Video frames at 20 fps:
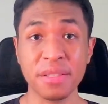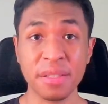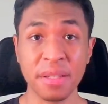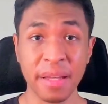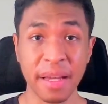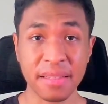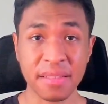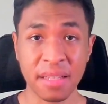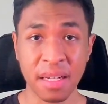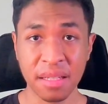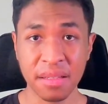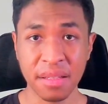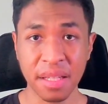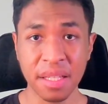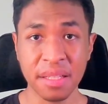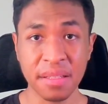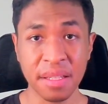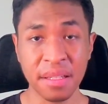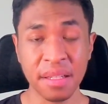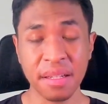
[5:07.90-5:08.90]
extended
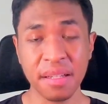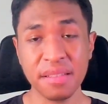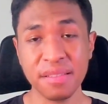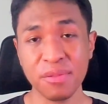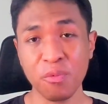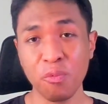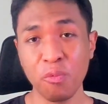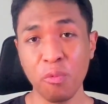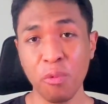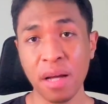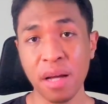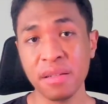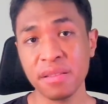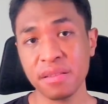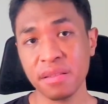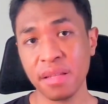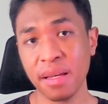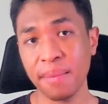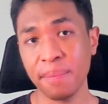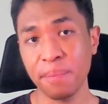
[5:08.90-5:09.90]
thinking is one
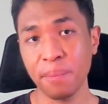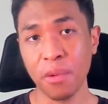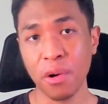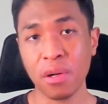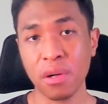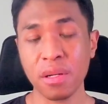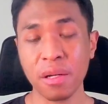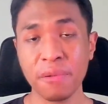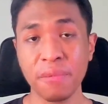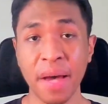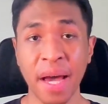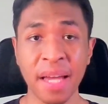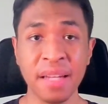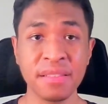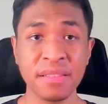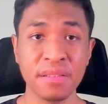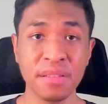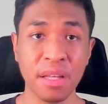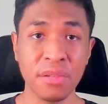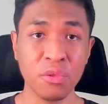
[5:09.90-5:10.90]
step more
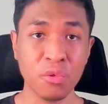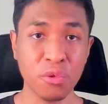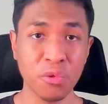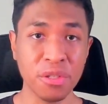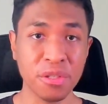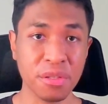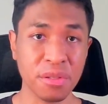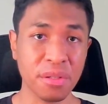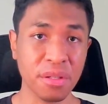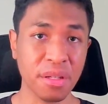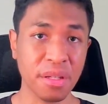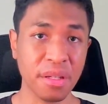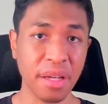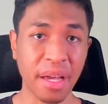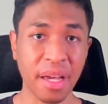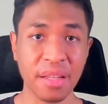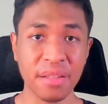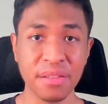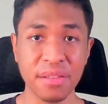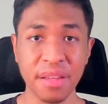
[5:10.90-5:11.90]
advanced than reasoning,
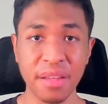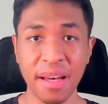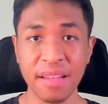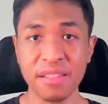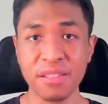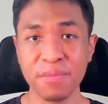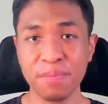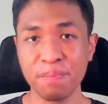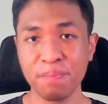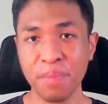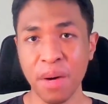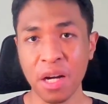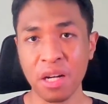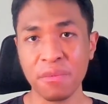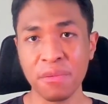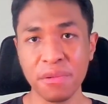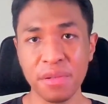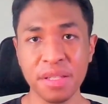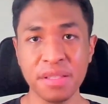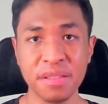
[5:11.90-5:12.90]
and that's part
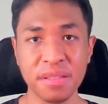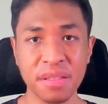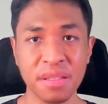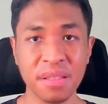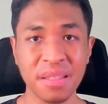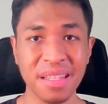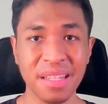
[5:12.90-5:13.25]
of the reason it